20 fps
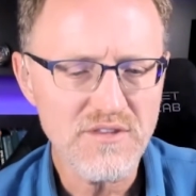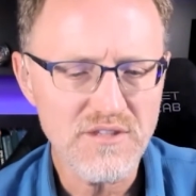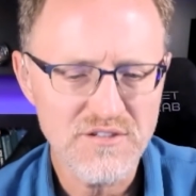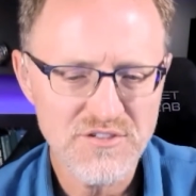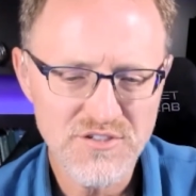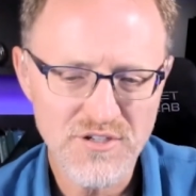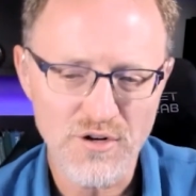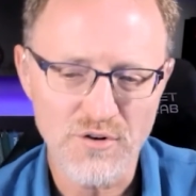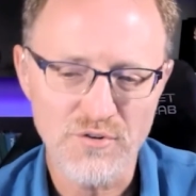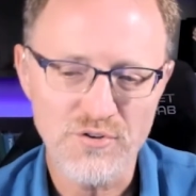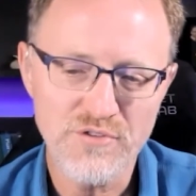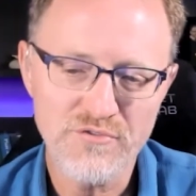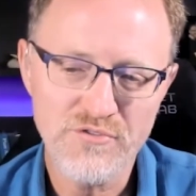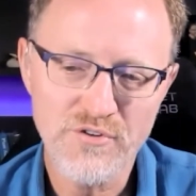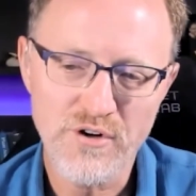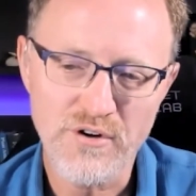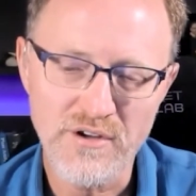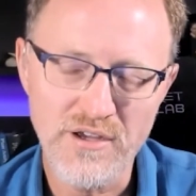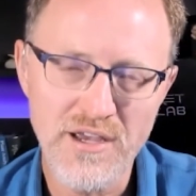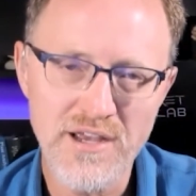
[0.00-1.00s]
So you've
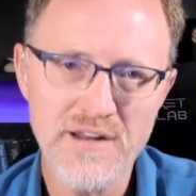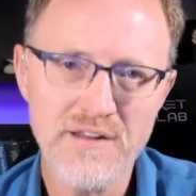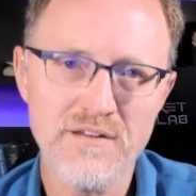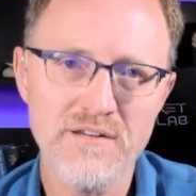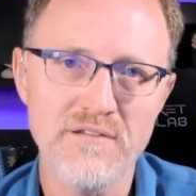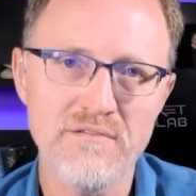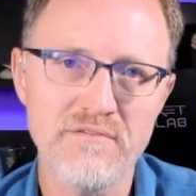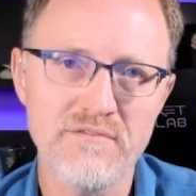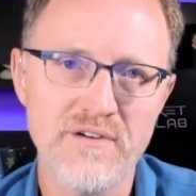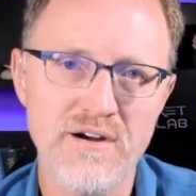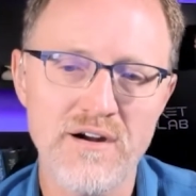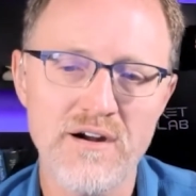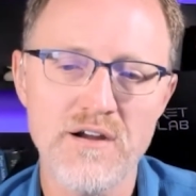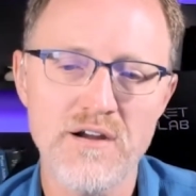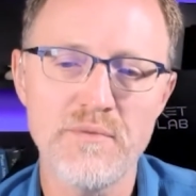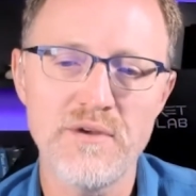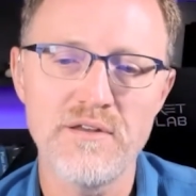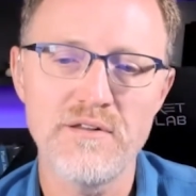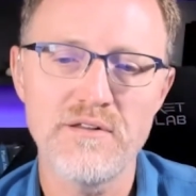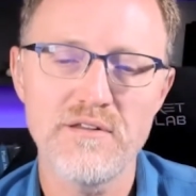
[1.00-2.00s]
created an
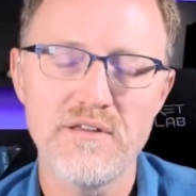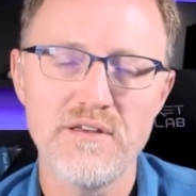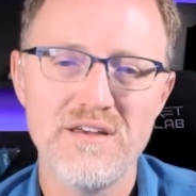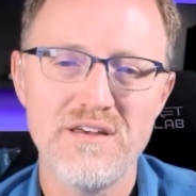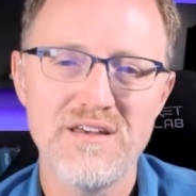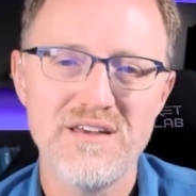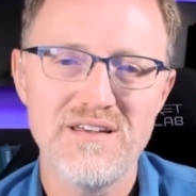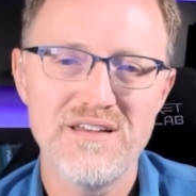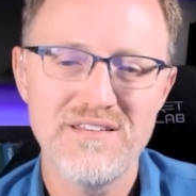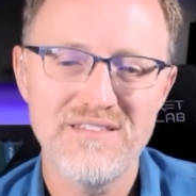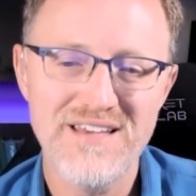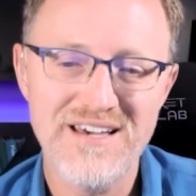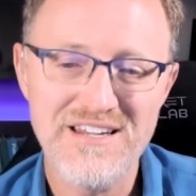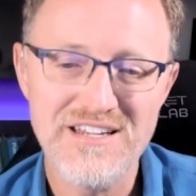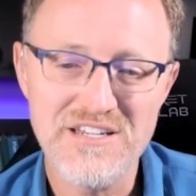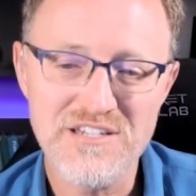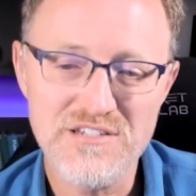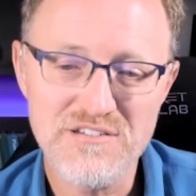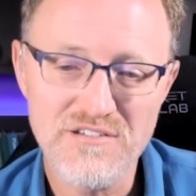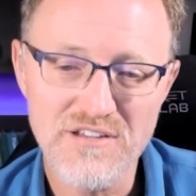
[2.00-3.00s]
environment that
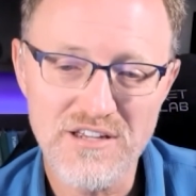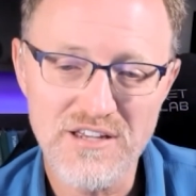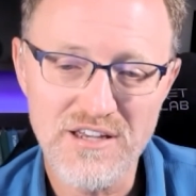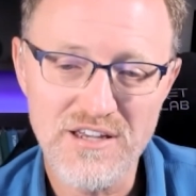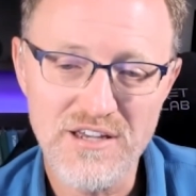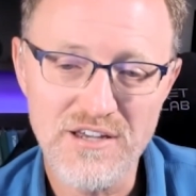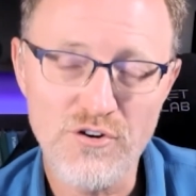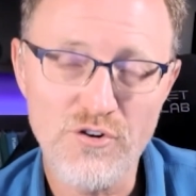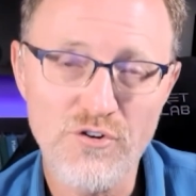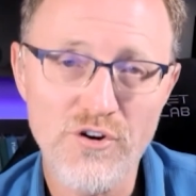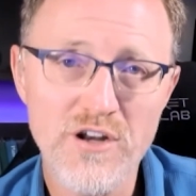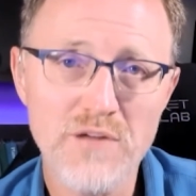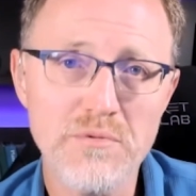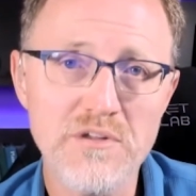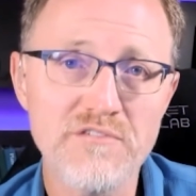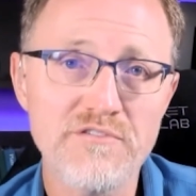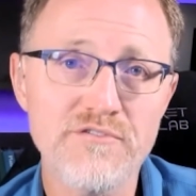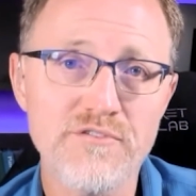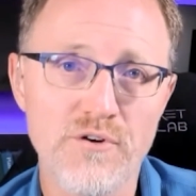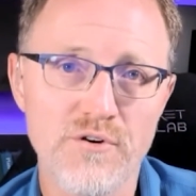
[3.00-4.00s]
is incredibly
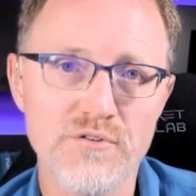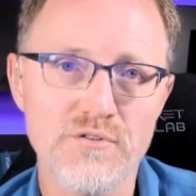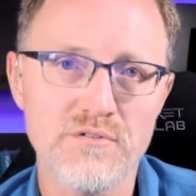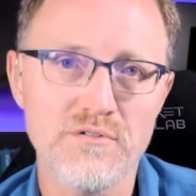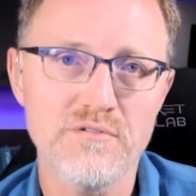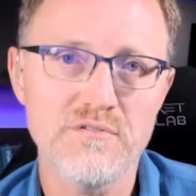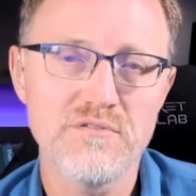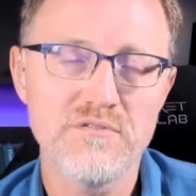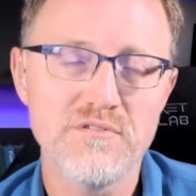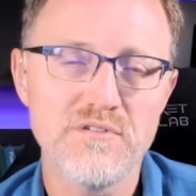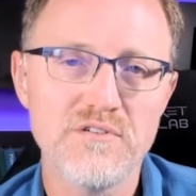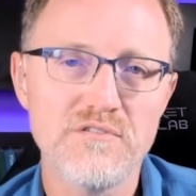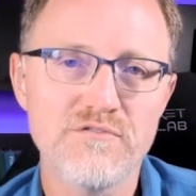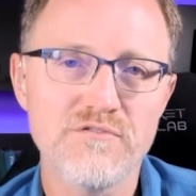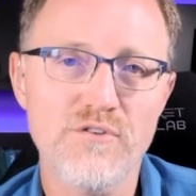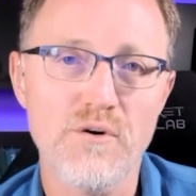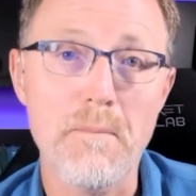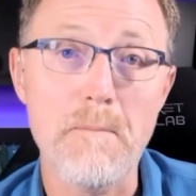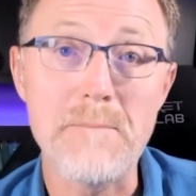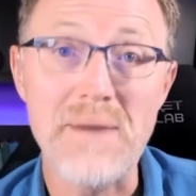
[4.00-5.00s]
fertile
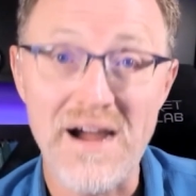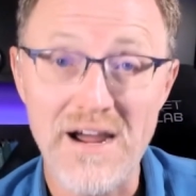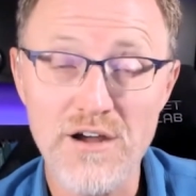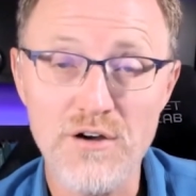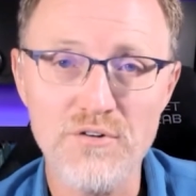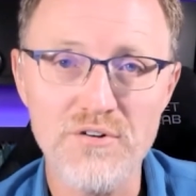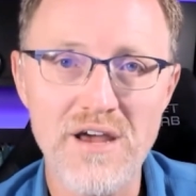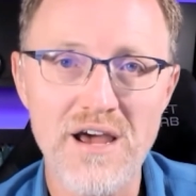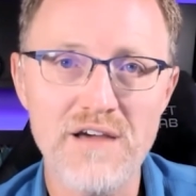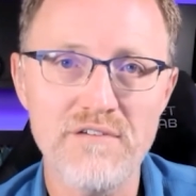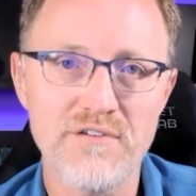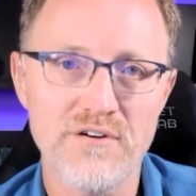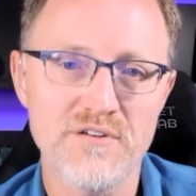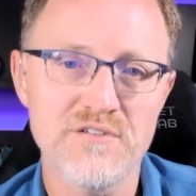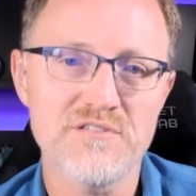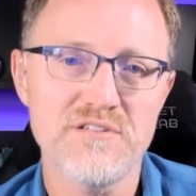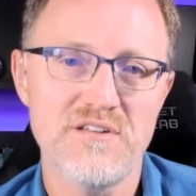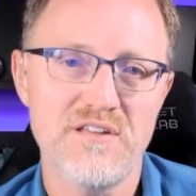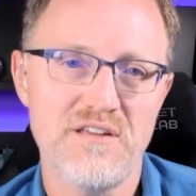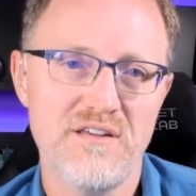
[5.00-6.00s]
for
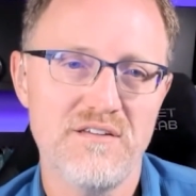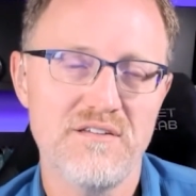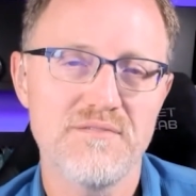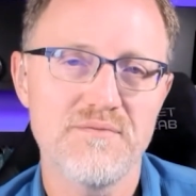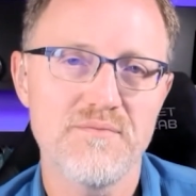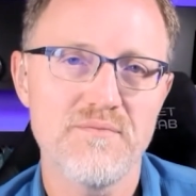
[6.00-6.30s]
biodiversity.